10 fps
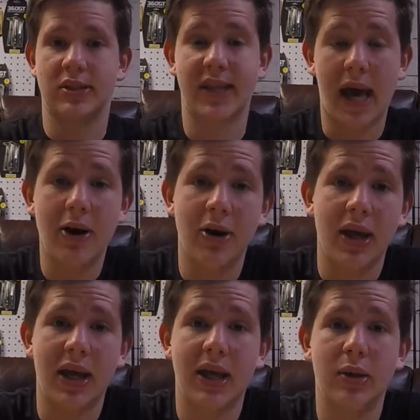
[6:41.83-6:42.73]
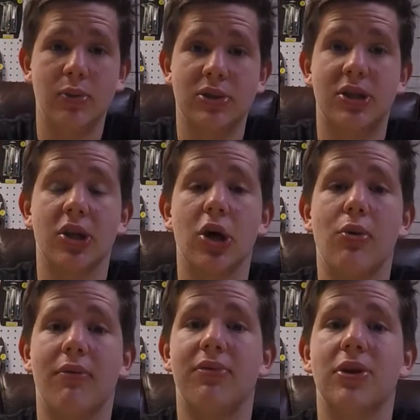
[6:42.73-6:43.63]
Saturday it was the
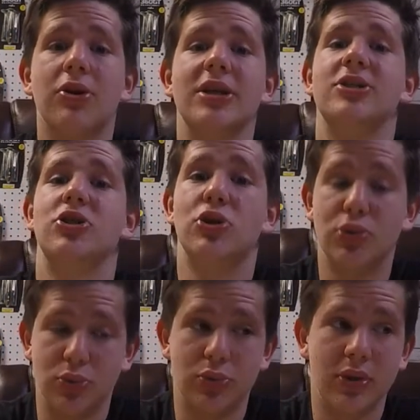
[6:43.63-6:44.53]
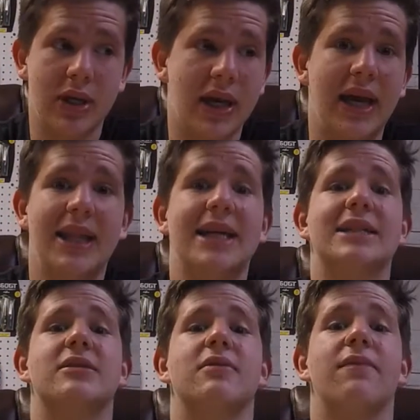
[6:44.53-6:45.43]
low of 32. And
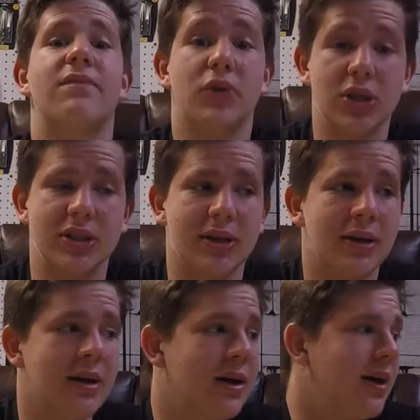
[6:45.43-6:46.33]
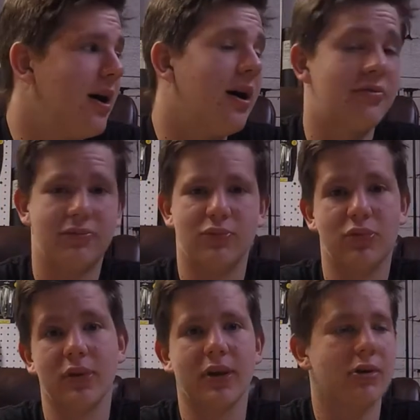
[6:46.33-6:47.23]
that's freezing.
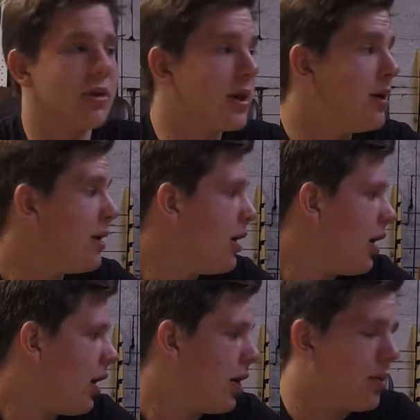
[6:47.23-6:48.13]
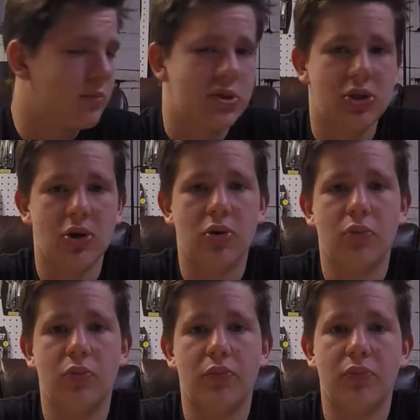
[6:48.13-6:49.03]
Literally.
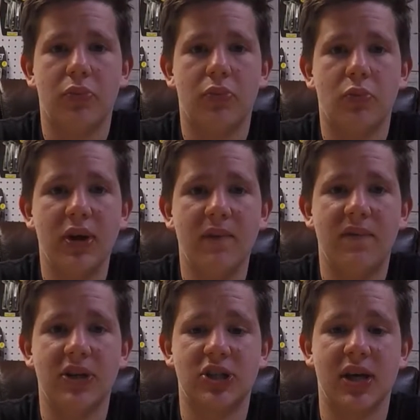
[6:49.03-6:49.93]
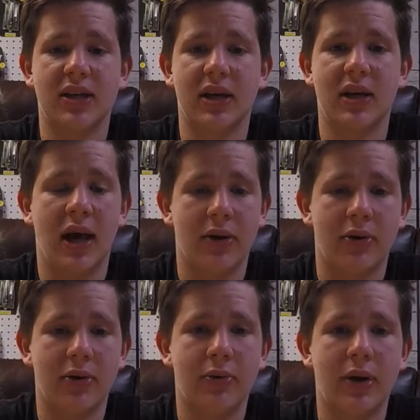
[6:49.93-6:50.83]
So we didn't fish that day at
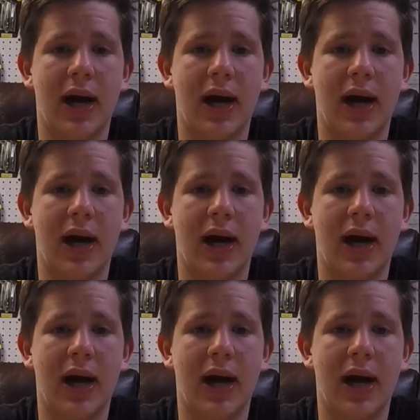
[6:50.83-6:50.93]
all.